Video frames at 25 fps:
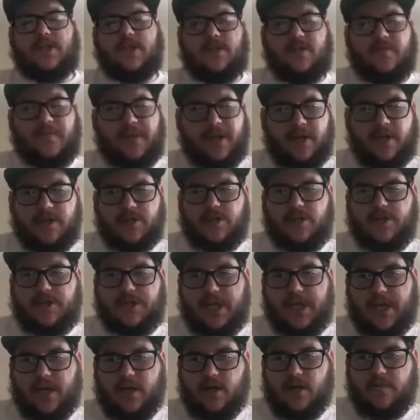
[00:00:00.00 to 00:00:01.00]
manager,
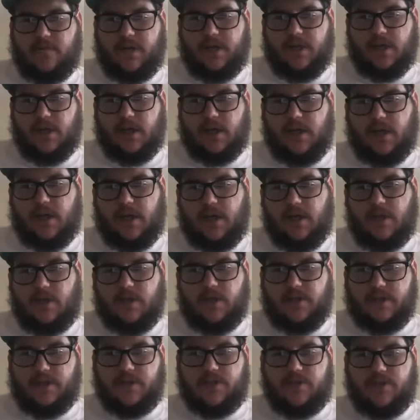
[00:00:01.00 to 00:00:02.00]
Jay Irving,
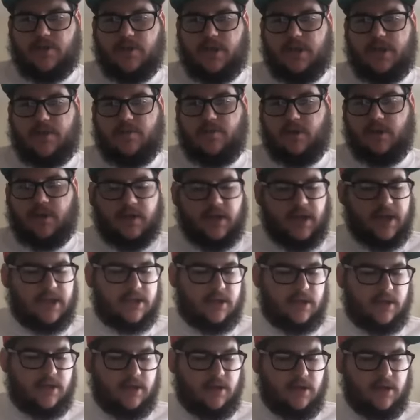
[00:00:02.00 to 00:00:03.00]
listened to it and he really liked
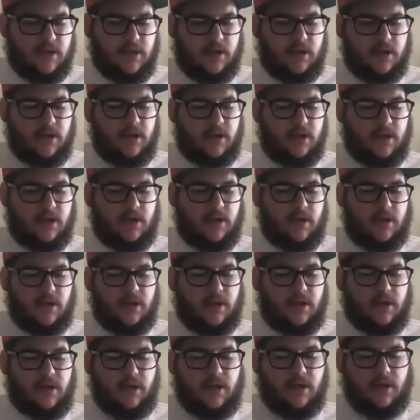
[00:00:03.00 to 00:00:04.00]
it.
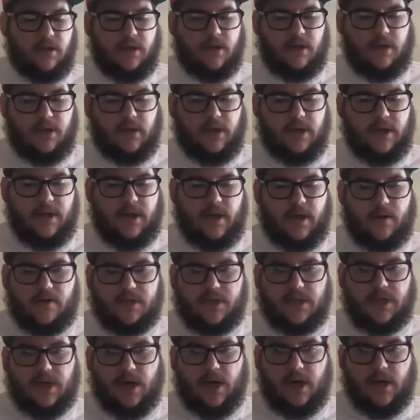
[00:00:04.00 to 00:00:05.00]
And then I was
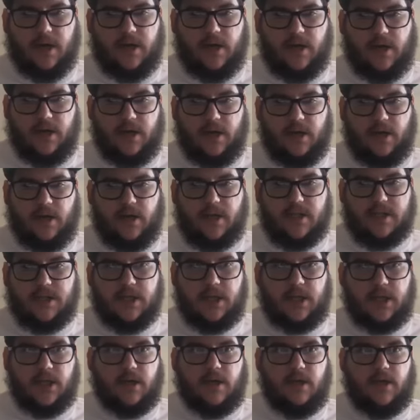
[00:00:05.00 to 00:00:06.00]
like, all right. And he's
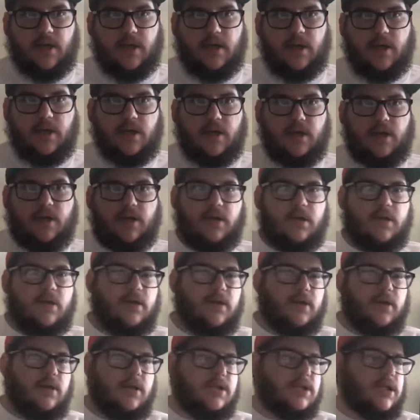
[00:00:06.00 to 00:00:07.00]
like,
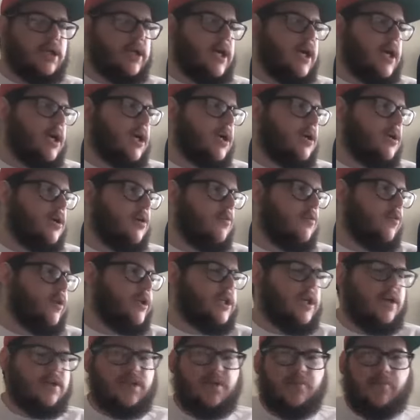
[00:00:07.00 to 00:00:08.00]
yeah, I'm going to reach
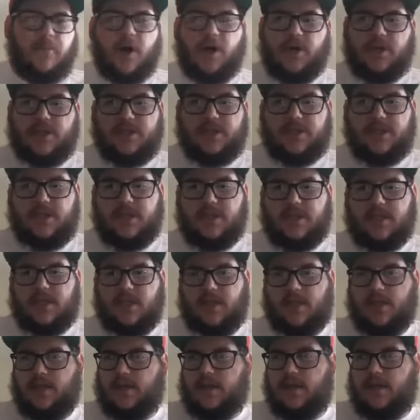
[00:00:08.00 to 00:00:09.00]
out to Mark's
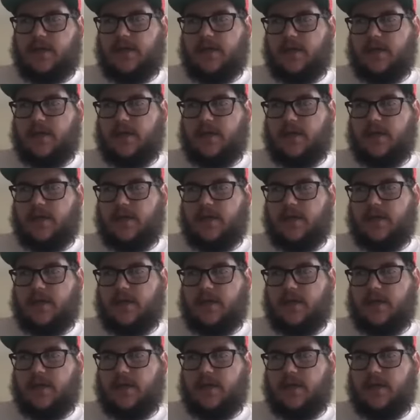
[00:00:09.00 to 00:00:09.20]
assistant and then,